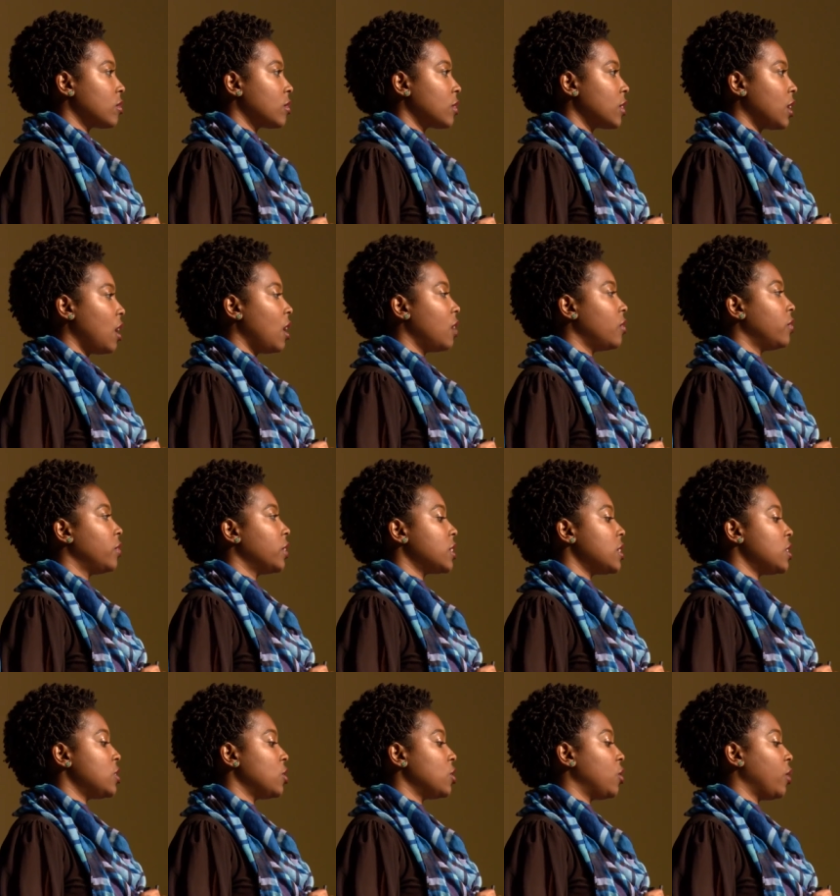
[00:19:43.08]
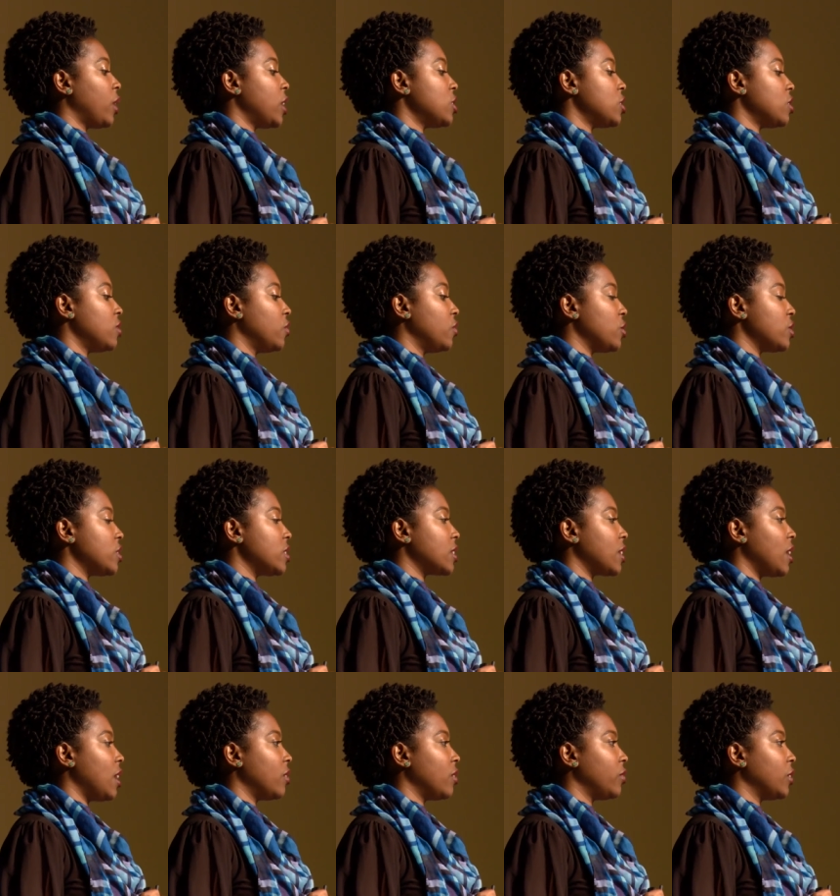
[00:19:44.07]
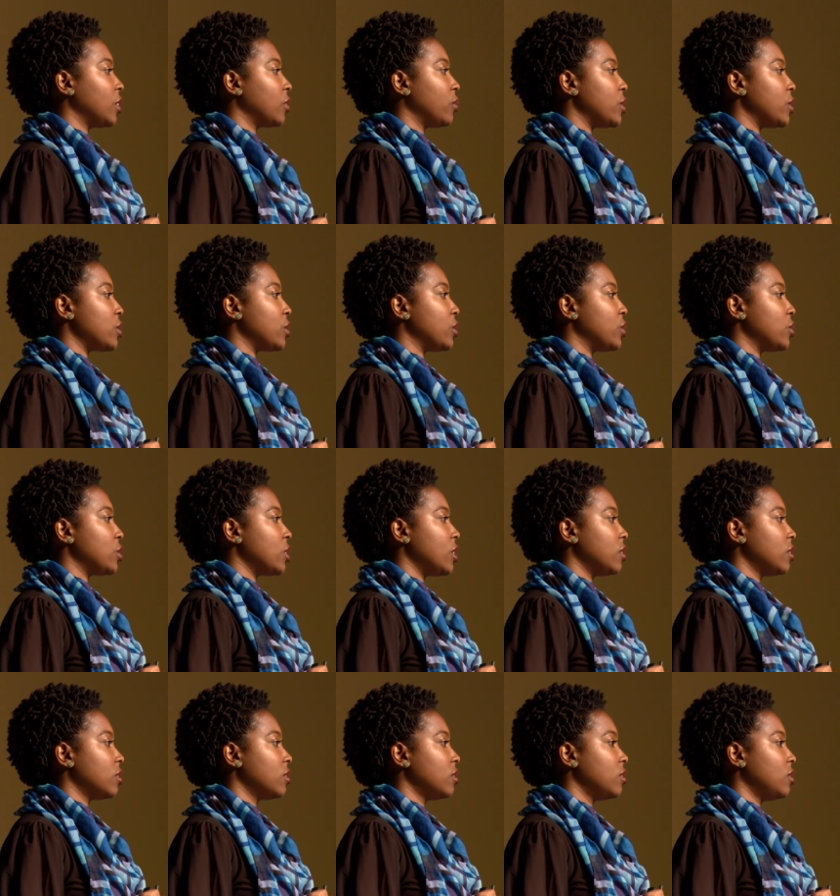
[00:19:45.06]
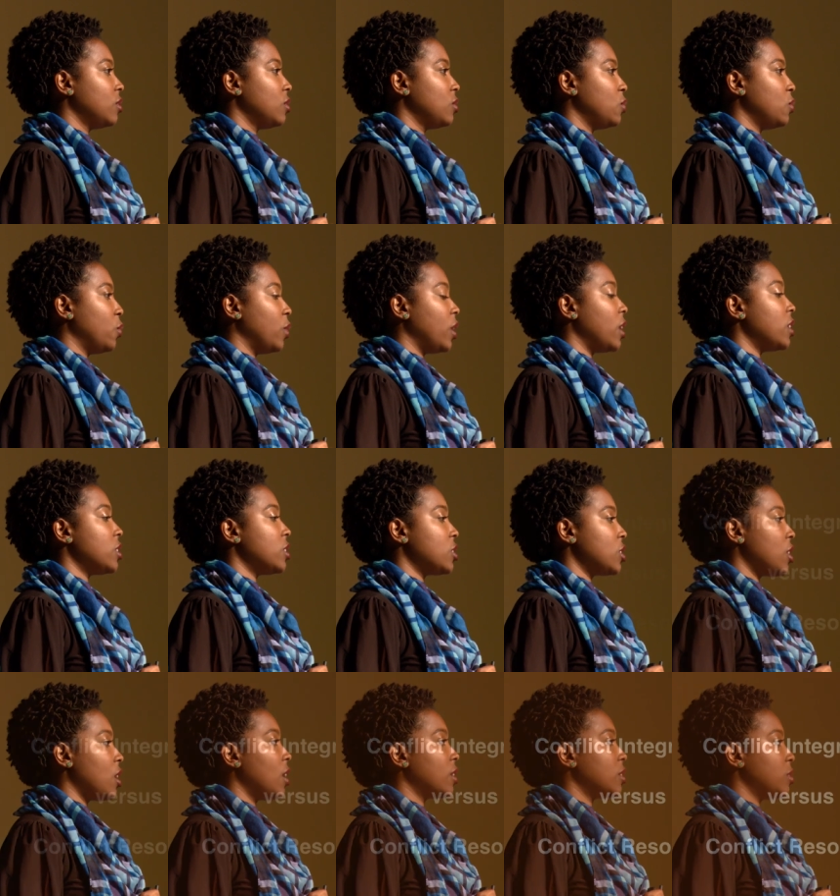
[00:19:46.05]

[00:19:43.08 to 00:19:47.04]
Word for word: Conflict integration versus conflict resolution. What I just talked